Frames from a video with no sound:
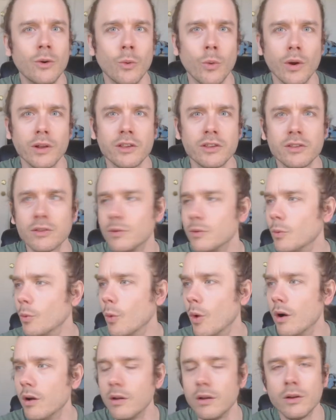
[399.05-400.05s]
What's
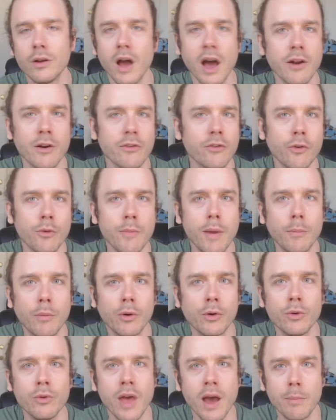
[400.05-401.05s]
what? I don't even
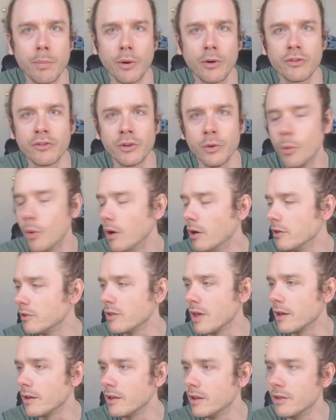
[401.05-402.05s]
remember who that person was
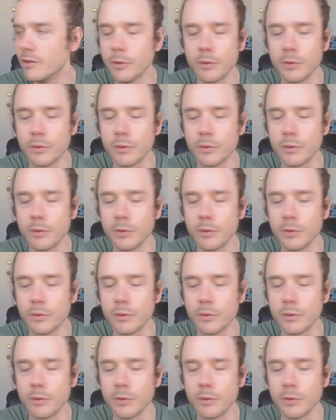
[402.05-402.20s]
that